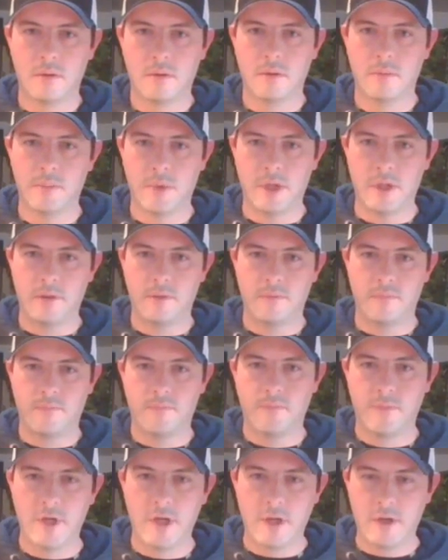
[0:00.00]
But
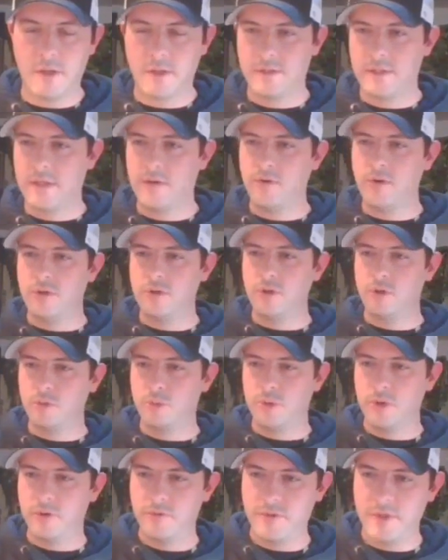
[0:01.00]
there it is, 72
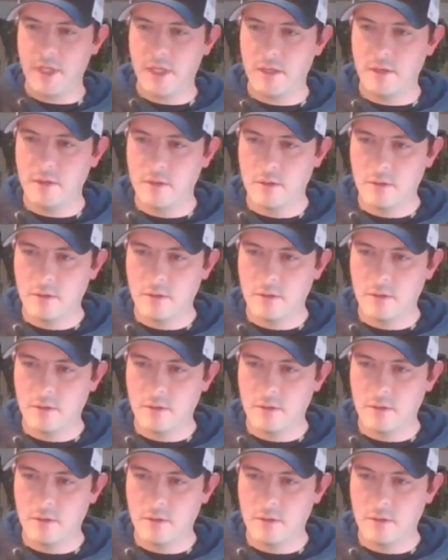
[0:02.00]
proof set.